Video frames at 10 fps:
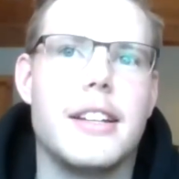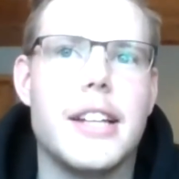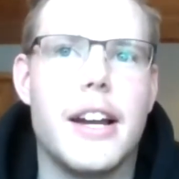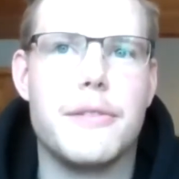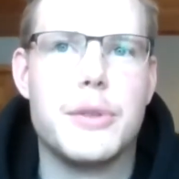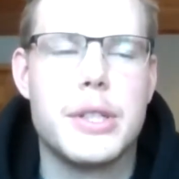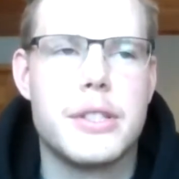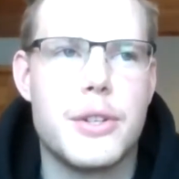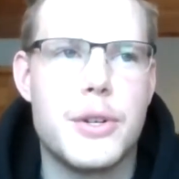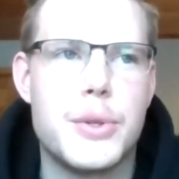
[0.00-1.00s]
Yeah, I feel
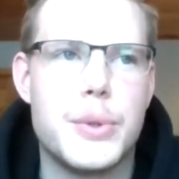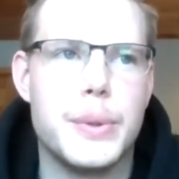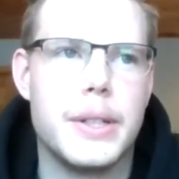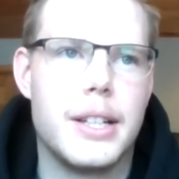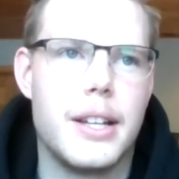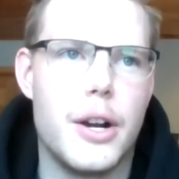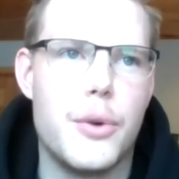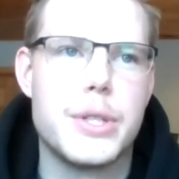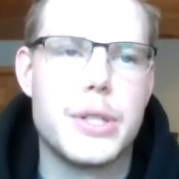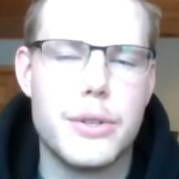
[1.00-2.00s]
as though it
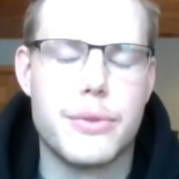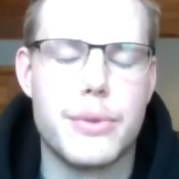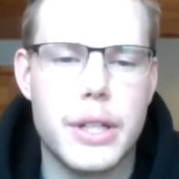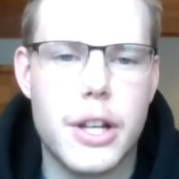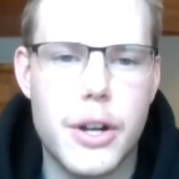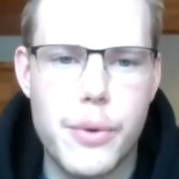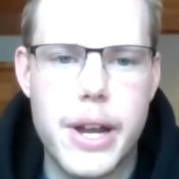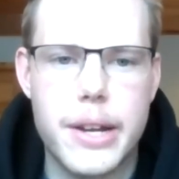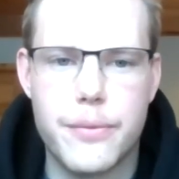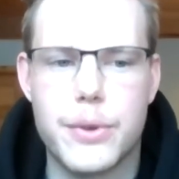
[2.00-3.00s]
always goes a really long
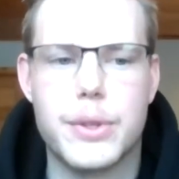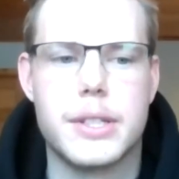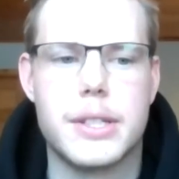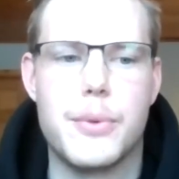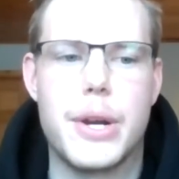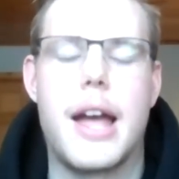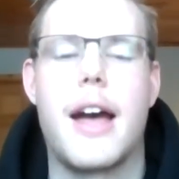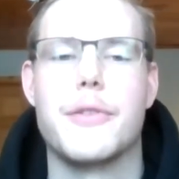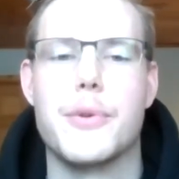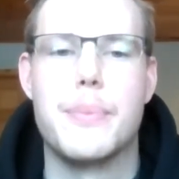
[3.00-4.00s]
way for someone to
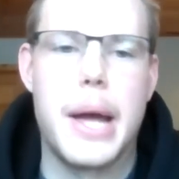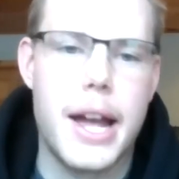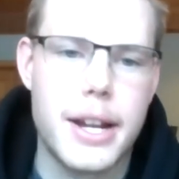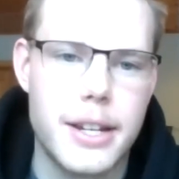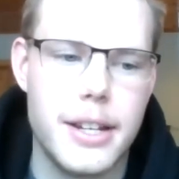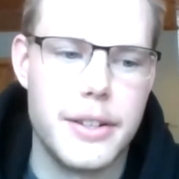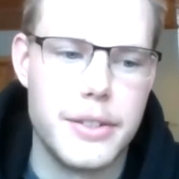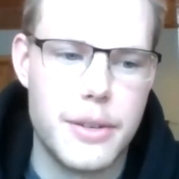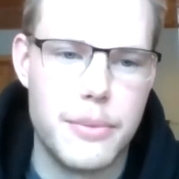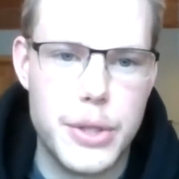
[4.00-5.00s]
have your back
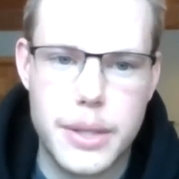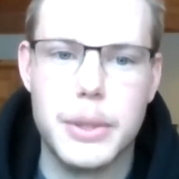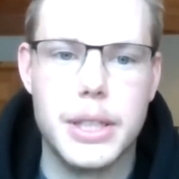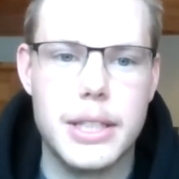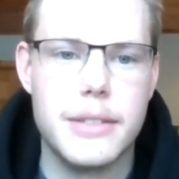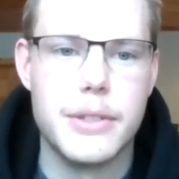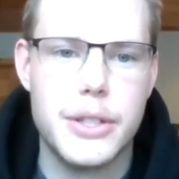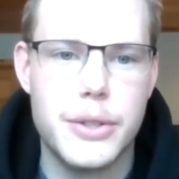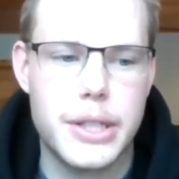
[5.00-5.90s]
and someone to believe in you.